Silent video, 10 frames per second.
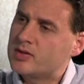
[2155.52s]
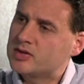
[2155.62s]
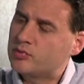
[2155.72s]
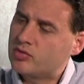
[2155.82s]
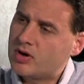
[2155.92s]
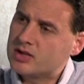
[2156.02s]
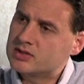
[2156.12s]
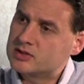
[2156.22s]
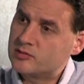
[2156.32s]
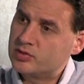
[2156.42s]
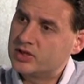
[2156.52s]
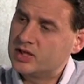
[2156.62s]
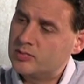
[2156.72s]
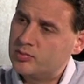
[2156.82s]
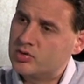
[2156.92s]
about the process of
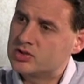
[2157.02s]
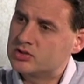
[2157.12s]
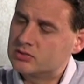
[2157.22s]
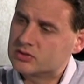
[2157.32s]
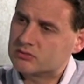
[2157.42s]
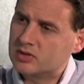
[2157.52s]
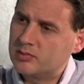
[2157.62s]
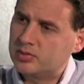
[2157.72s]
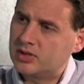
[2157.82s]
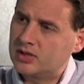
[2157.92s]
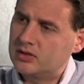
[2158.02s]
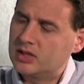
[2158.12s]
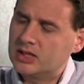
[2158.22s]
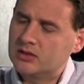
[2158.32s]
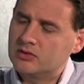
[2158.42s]
bringing a book to a
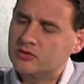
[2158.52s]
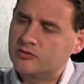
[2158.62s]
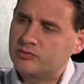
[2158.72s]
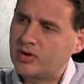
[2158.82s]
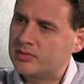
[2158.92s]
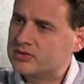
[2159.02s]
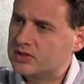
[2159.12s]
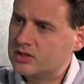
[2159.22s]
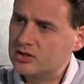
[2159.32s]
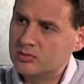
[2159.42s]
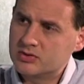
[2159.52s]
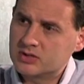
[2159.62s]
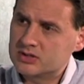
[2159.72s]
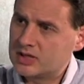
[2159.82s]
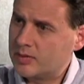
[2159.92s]
screenplay? You've probably seen numerous
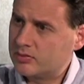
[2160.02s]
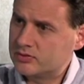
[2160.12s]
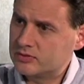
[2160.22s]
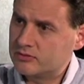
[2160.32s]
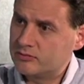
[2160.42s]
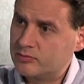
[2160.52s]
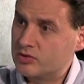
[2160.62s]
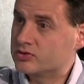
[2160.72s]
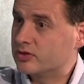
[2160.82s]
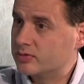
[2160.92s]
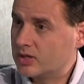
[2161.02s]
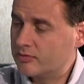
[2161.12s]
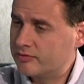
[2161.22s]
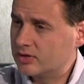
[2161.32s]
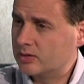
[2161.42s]
examples of books that have
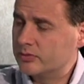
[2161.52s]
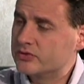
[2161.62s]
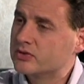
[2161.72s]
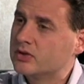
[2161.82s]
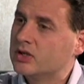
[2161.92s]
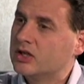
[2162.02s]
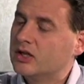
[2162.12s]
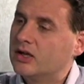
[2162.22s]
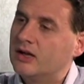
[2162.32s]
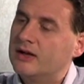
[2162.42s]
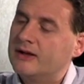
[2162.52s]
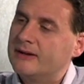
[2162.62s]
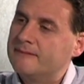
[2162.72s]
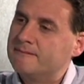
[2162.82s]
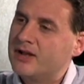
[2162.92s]
become films.
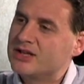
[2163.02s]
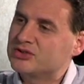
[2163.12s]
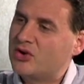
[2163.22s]
As an